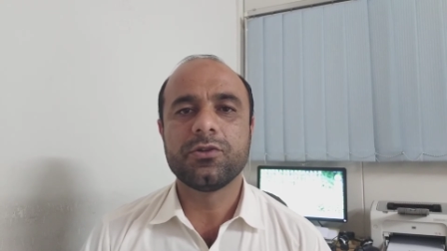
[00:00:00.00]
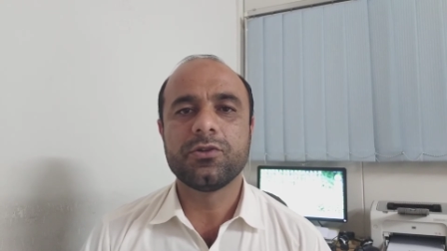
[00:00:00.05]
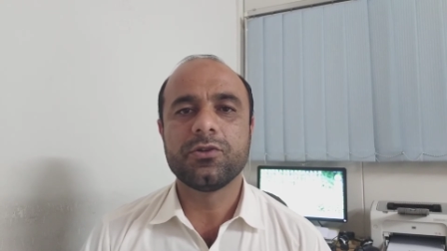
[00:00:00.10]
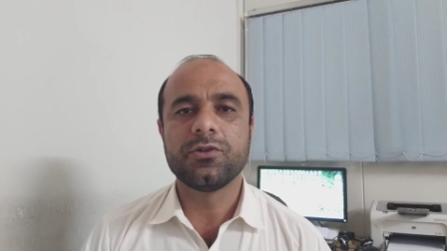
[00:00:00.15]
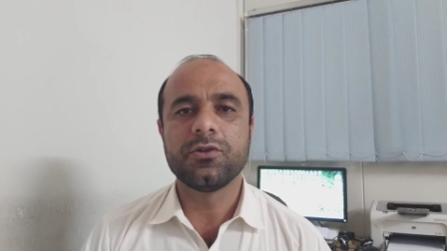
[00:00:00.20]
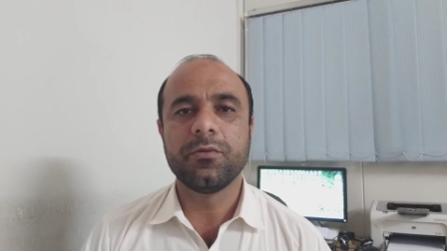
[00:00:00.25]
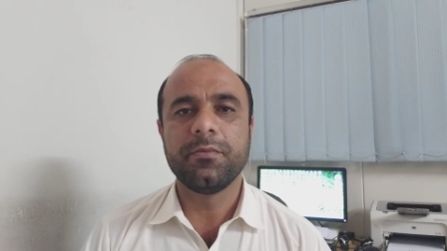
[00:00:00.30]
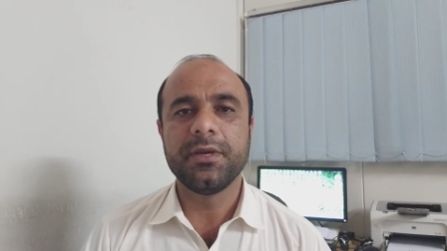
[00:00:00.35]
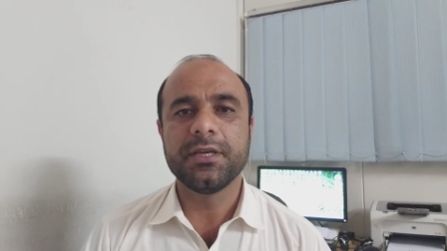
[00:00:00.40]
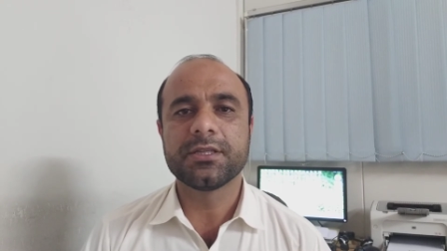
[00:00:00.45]

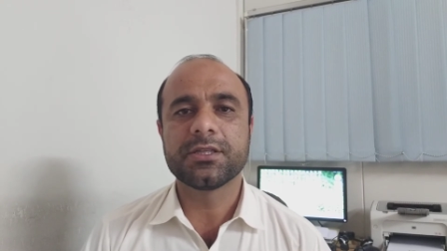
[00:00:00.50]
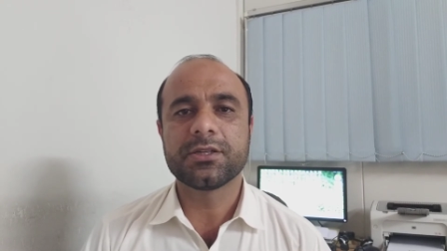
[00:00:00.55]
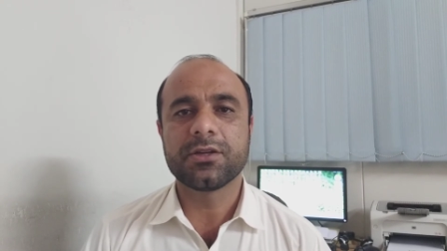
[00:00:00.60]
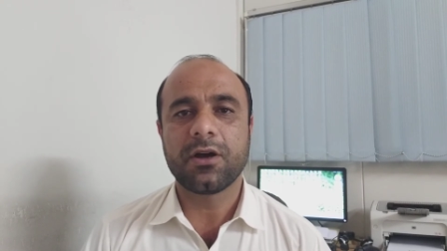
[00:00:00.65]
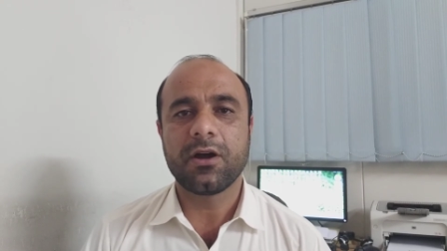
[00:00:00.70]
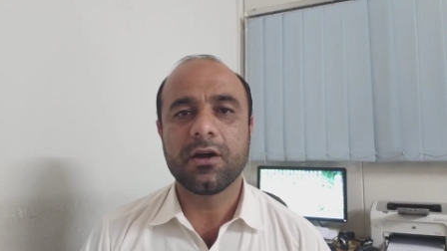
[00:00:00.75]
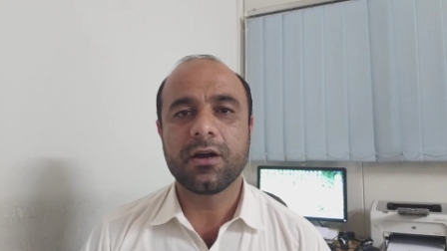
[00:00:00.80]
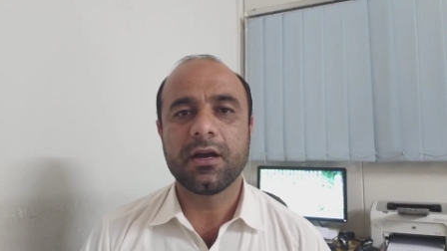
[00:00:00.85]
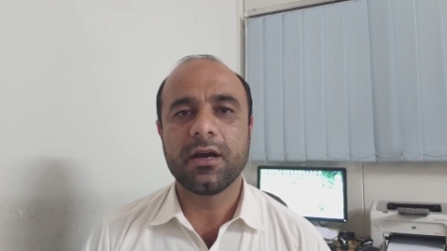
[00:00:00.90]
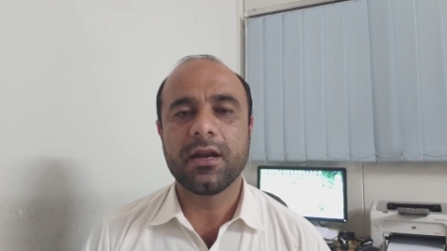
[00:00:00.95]
to be
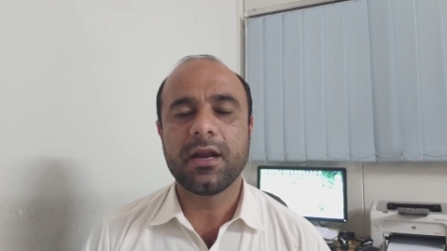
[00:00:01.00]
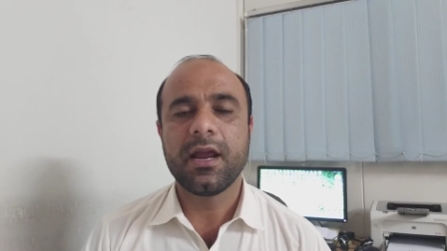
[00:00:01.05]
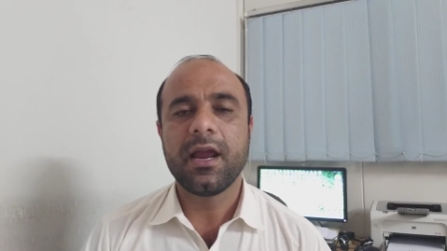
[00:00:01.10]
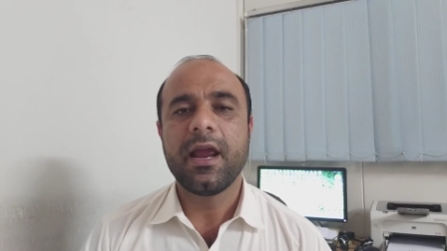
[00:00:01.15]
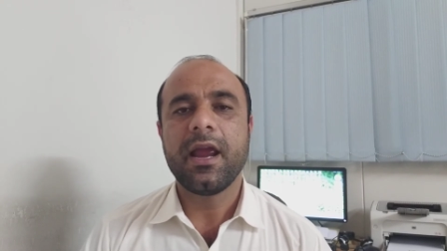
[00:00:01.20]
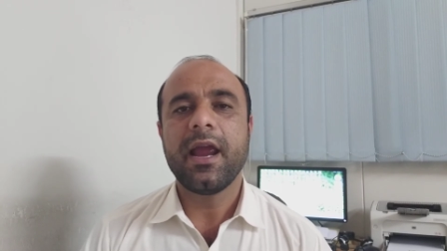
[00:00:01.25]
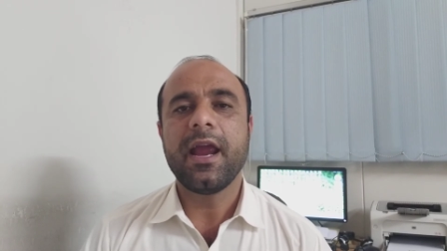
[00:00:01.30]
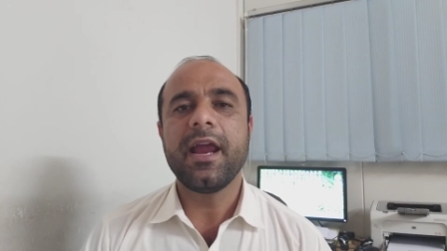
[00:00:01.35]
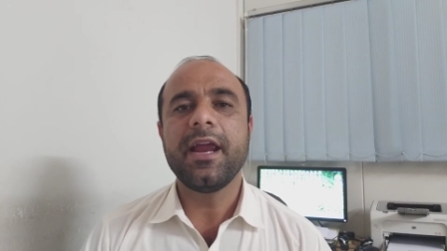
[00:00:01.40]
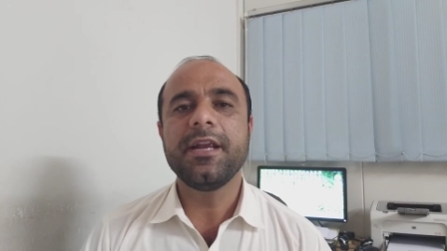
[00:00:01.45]
stronger
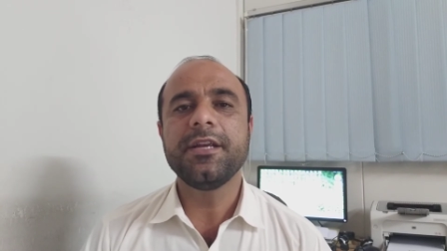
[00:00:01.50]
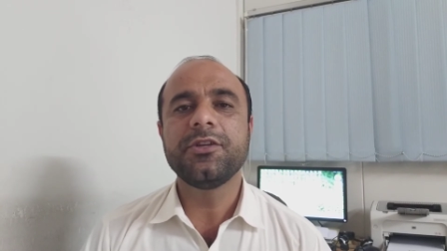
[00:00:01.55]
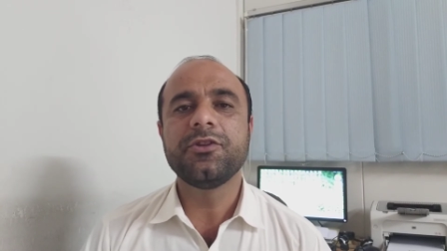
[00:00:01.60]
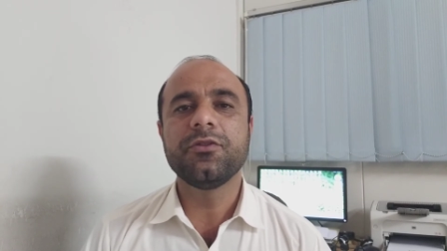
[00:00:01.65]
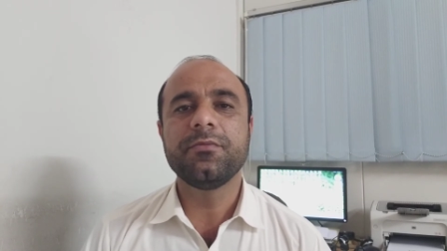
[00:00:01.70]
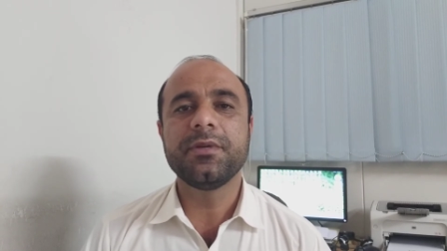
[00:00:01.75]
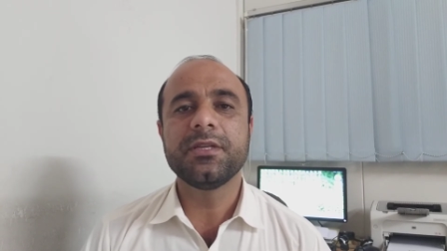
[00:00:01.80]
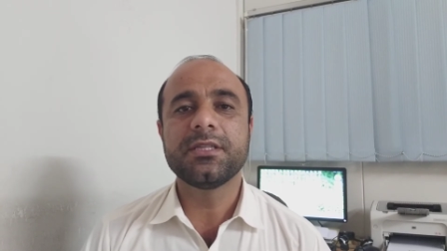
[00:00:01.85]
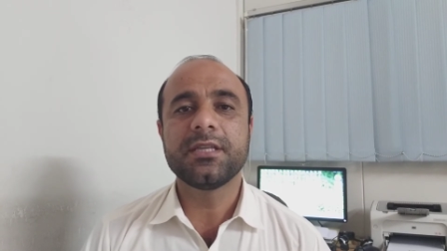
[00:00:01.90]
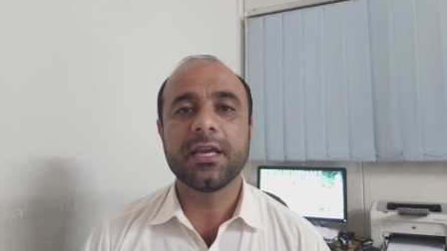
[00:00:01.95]
and
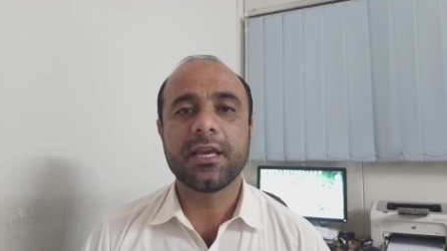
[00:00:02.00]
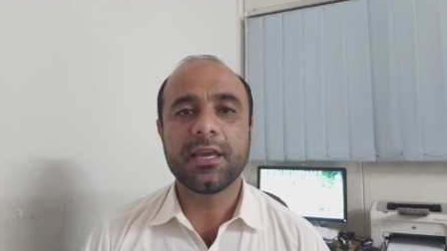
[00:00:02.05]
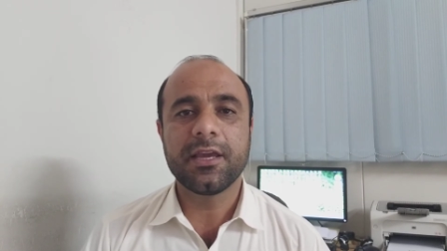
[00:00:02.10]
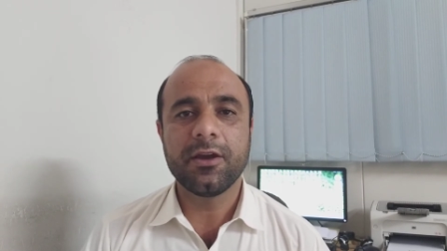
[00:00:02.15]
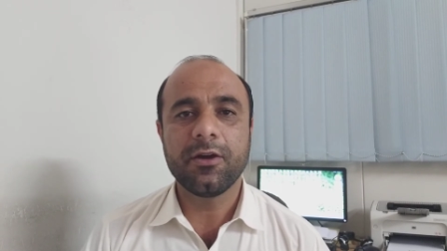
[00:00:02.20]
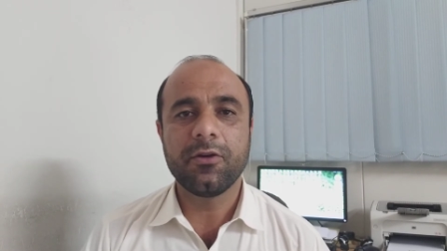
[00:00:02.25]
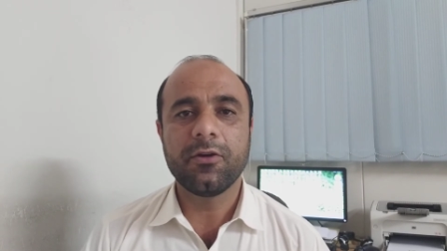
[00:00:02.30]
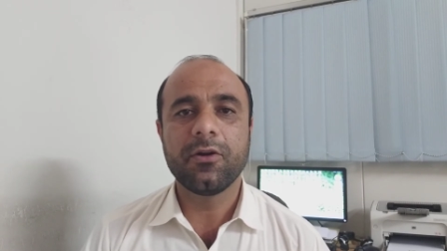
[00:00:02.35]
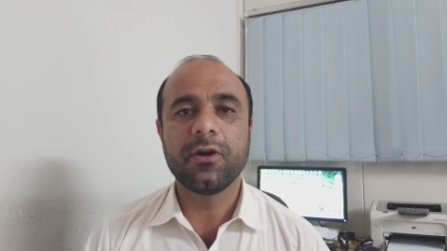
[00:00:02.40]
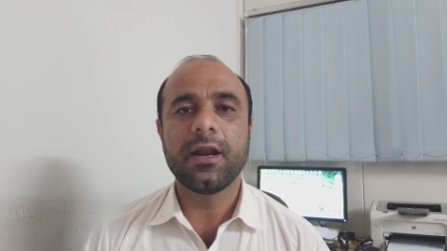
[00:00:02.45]
to be
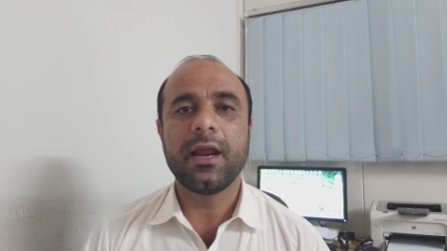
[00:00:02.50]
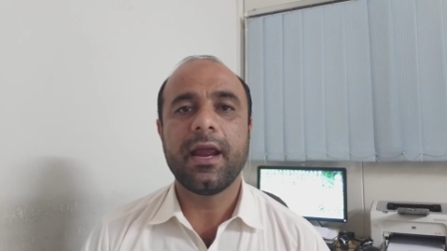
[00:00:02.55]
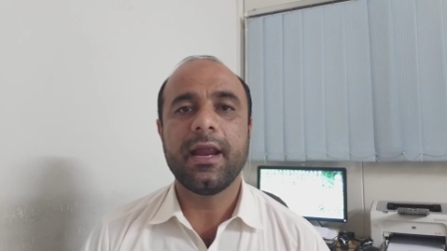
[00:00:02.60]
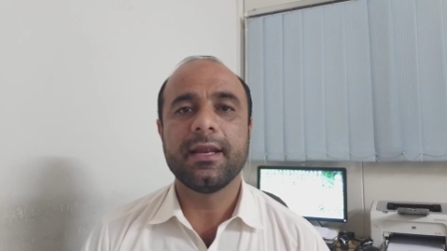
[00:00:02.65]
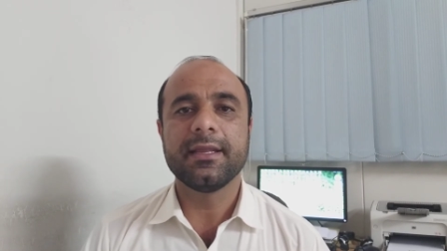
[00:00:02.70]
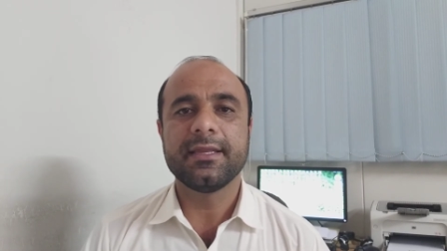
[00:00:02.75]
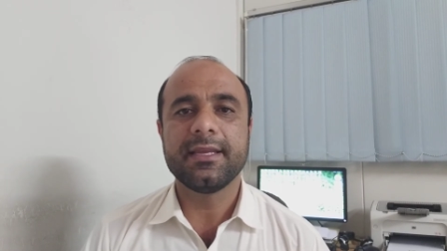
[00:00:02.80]
secure in